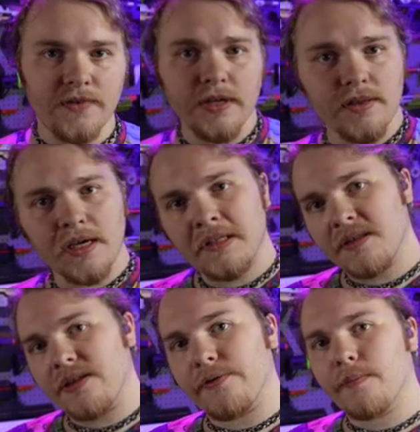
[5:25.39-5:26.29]
videos like
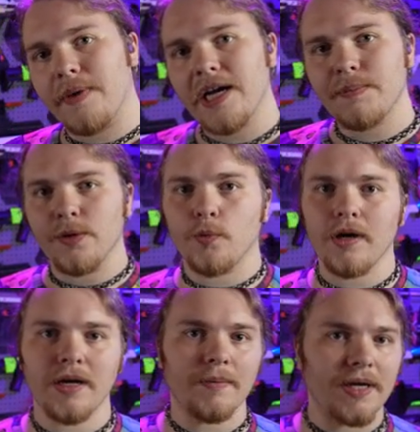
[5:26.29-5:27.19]
this that remind me
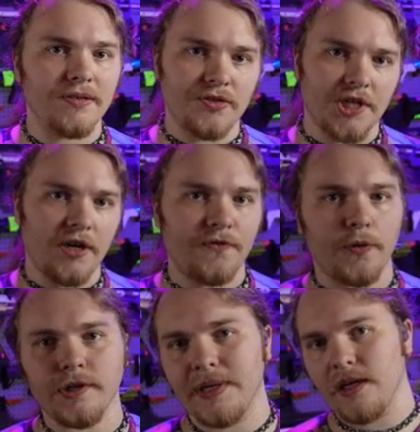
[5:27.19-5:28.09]
what I made this channel
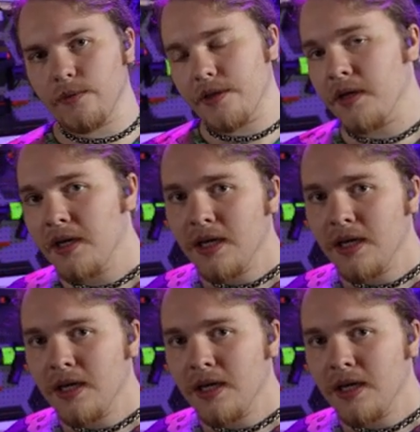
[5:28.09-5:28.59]
for to begin with,